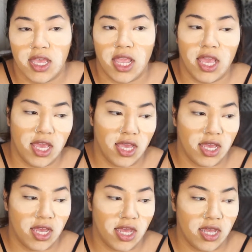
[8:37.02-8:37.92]

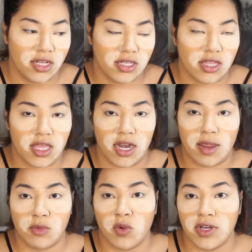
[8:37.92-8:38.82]
And then
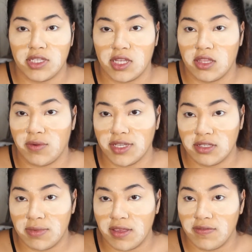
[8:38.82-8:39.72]
I'm going to set the
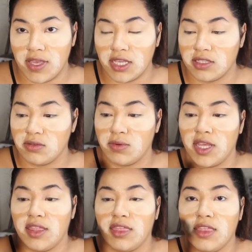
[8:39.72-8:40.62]
rest of my face
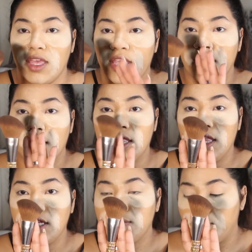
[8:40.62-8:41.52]
with
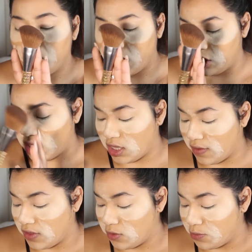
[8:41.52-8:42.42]
this brush. I
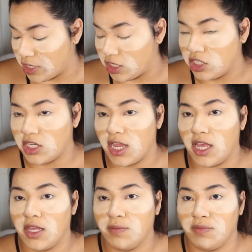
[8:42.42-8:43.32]
love this brush.
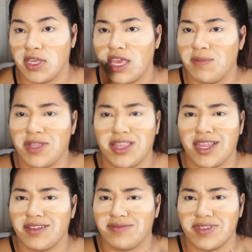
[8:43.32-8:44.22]
It came in
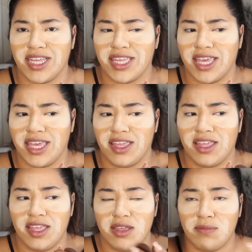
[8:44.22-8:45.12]
like a kit.
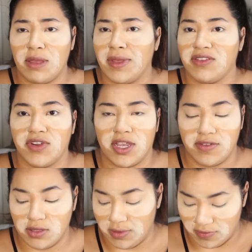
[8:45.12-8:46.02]
My best friend
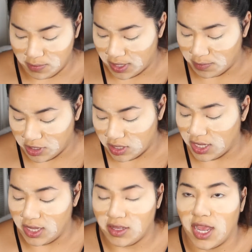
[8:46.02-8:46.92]
gave it to me for my
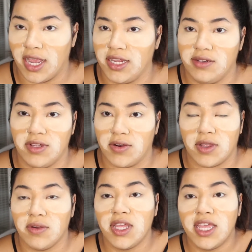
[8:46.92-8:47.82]
birthday. I don't
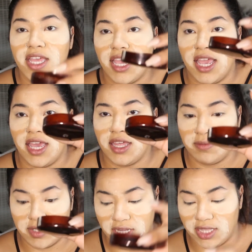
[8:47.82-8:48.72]
know. And
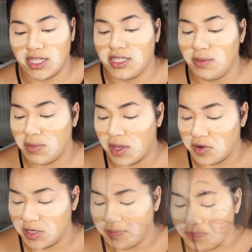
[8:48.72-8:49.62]
I'm going to take that same
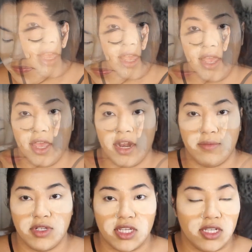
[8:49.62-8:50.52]
powder and
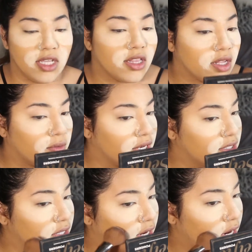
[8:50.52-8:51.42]
I'm just going to set the
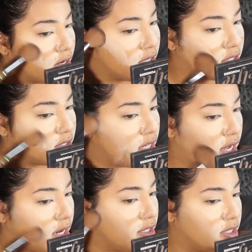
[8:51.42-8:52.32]
rest of the areas
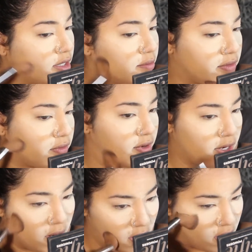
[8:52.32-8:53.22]
that I didn't
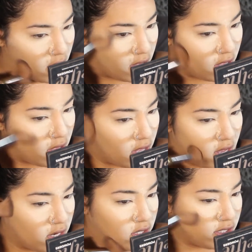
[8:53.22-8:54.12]
before
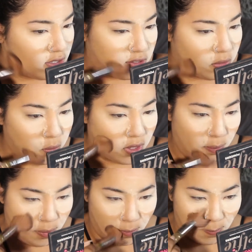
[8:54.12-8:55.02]
and just sweep.